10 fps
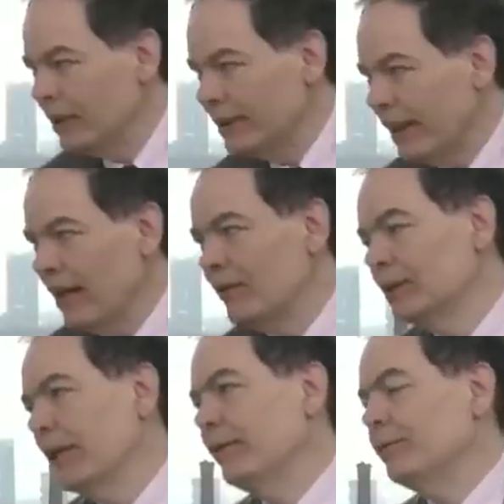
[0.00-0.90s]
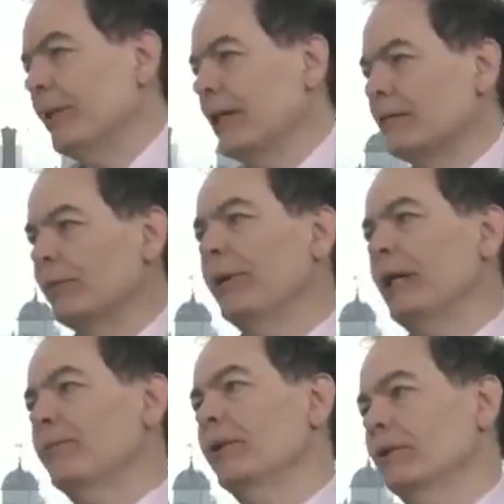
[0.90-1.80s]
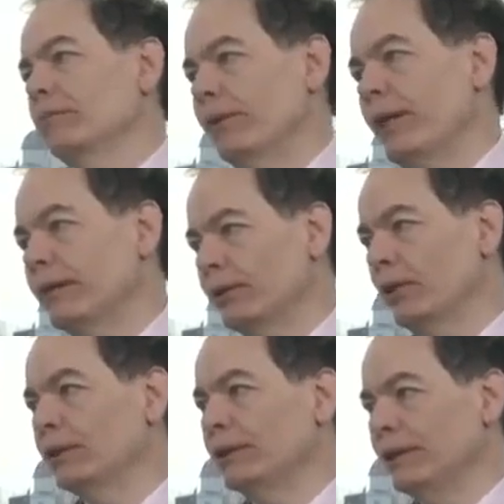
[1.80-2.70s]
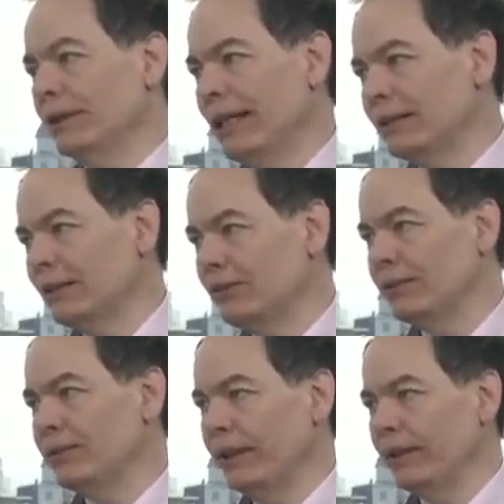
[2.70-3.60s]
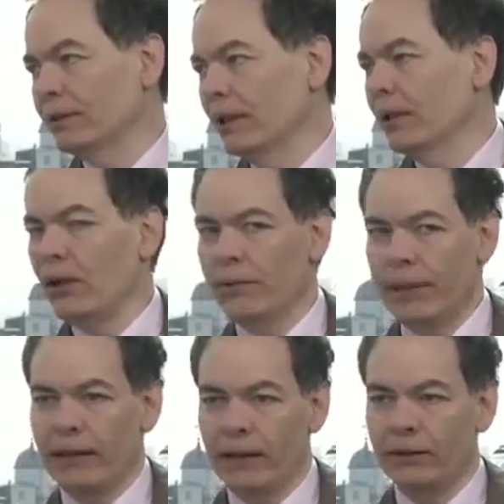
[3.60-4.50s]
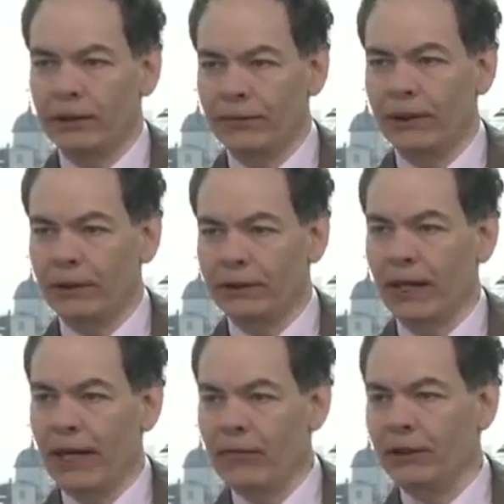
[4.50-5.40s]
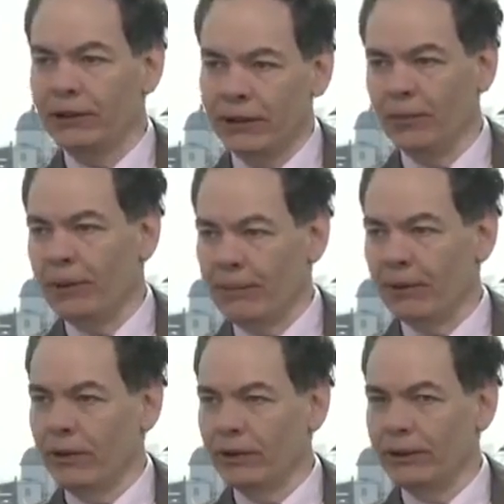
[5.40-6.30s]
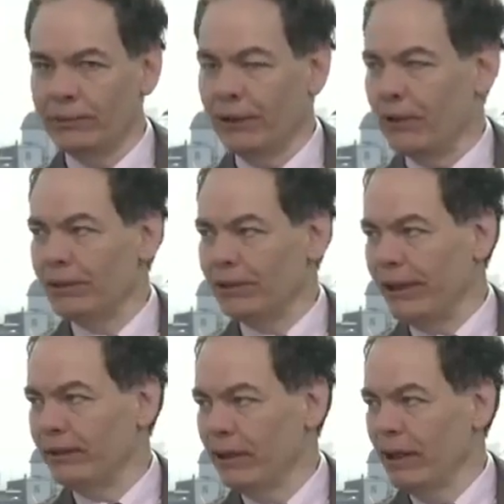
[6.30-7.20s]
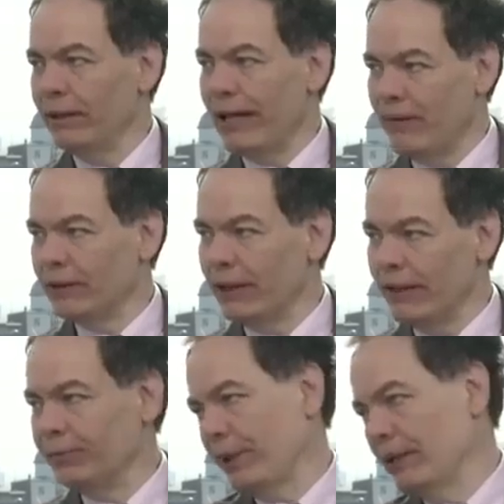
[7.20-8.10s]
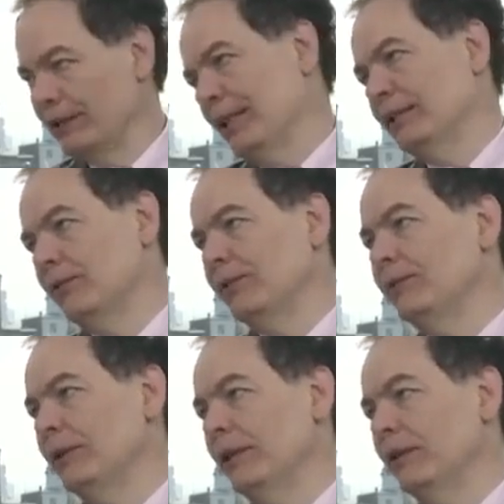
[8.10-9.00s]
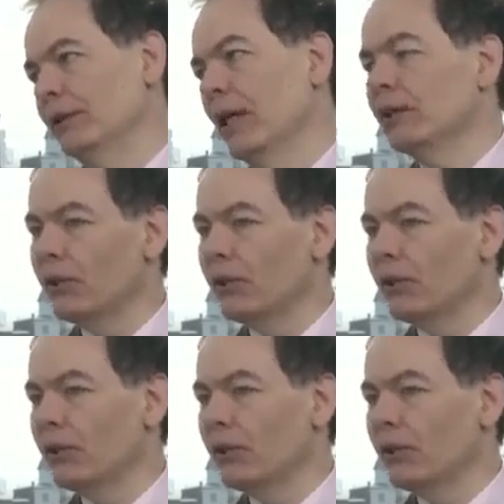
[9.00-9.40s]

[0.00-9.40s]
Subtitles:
because the average lifespan of a paper fiat currency is less than 50 years. Going back hundreds of years, every single paper currency has become extinct. The average lifespan is less than 50 years.